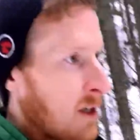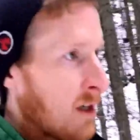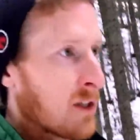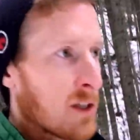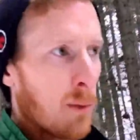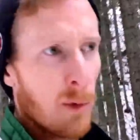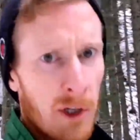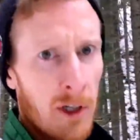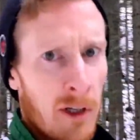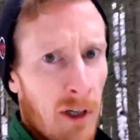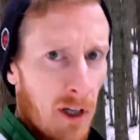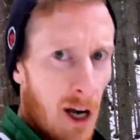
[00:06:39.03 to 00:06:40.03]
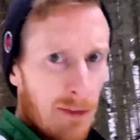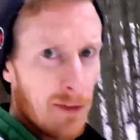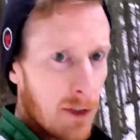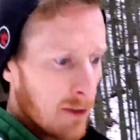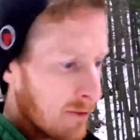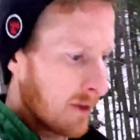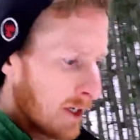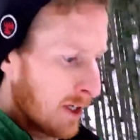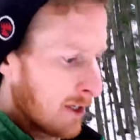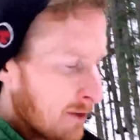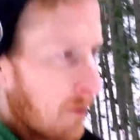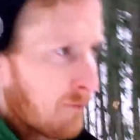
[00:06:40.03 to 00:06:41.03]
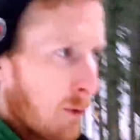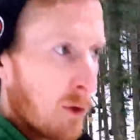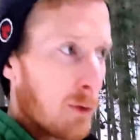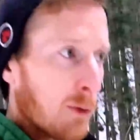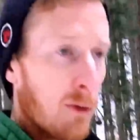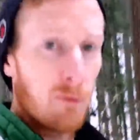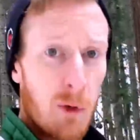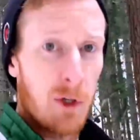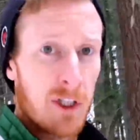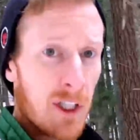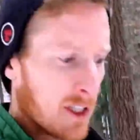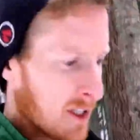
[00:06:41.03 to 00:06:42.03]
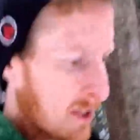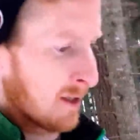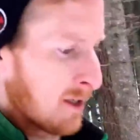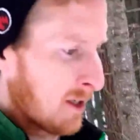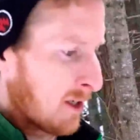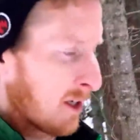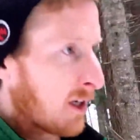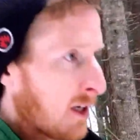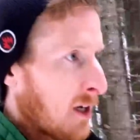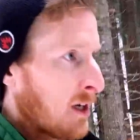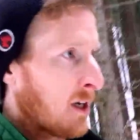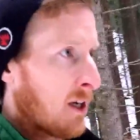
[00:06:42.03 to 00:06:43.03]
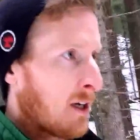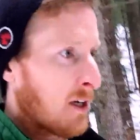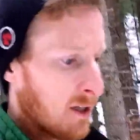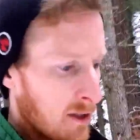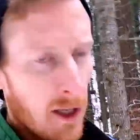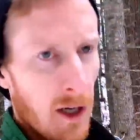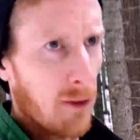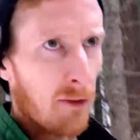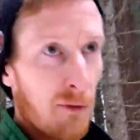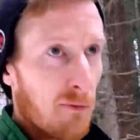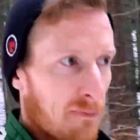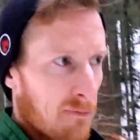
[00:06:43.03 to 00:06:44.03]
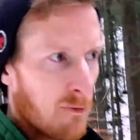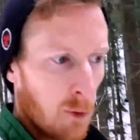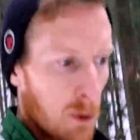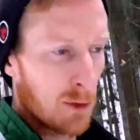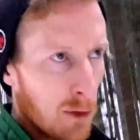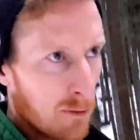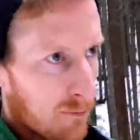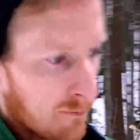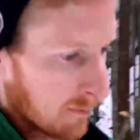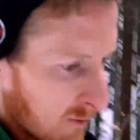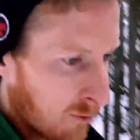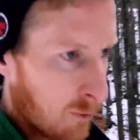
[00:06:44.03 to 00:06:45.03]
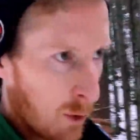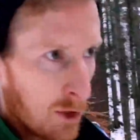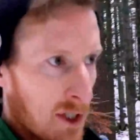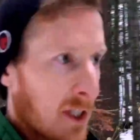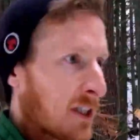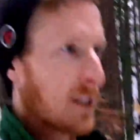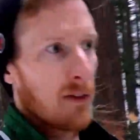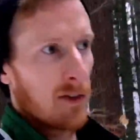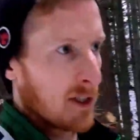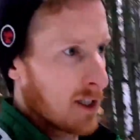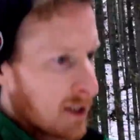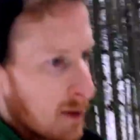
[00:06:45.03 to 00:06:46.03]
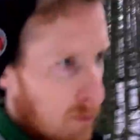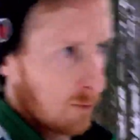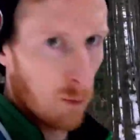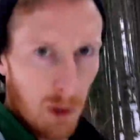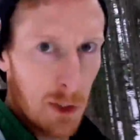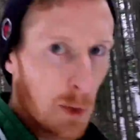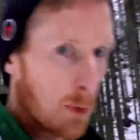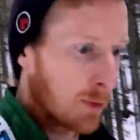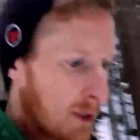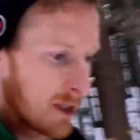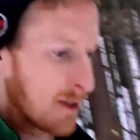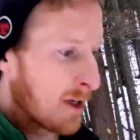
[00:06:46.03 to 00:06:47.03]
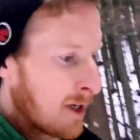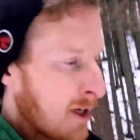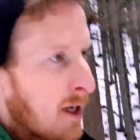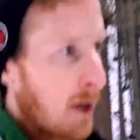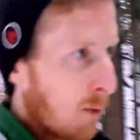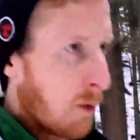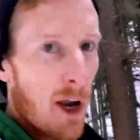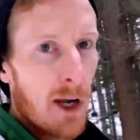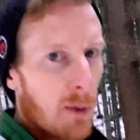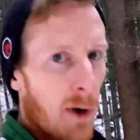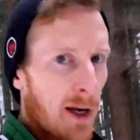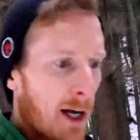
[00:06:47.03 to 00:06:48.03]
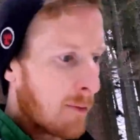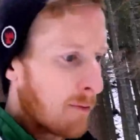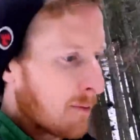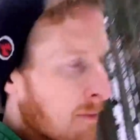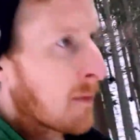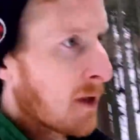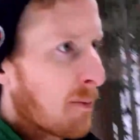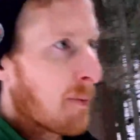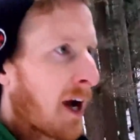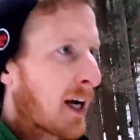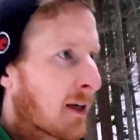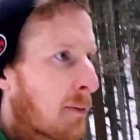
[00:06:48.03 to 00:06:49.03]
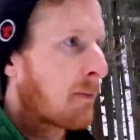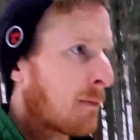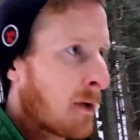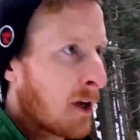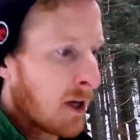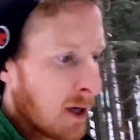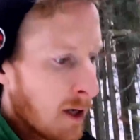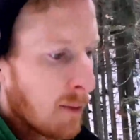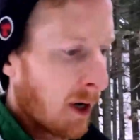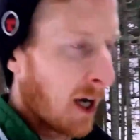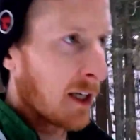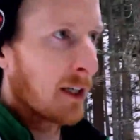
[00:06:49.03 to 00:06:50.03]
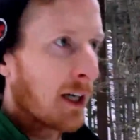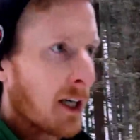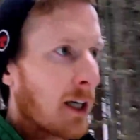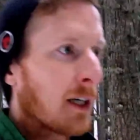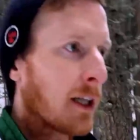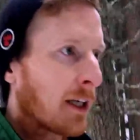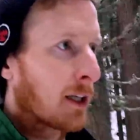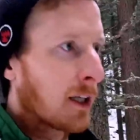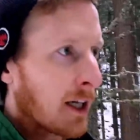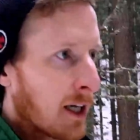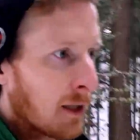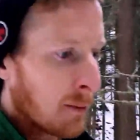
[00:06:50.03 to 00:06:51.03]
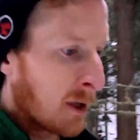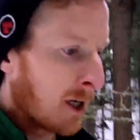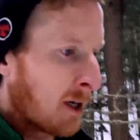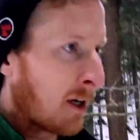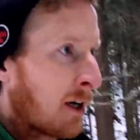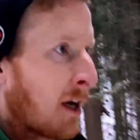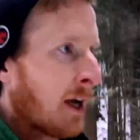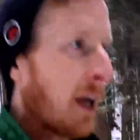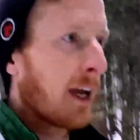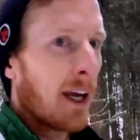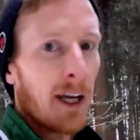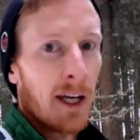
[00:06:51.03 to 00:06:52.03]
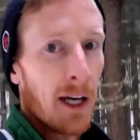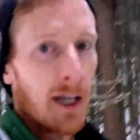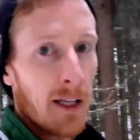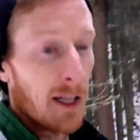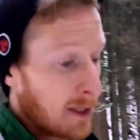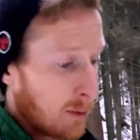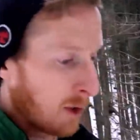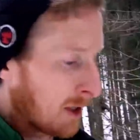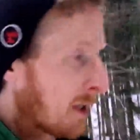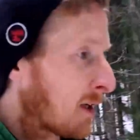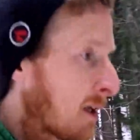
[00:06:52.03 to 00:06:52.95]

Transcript: somewhere off of Forest Road 46 and then off of Forest Road 46, 17, 123, way out back behind Lake Clay Elm, and that didn't work.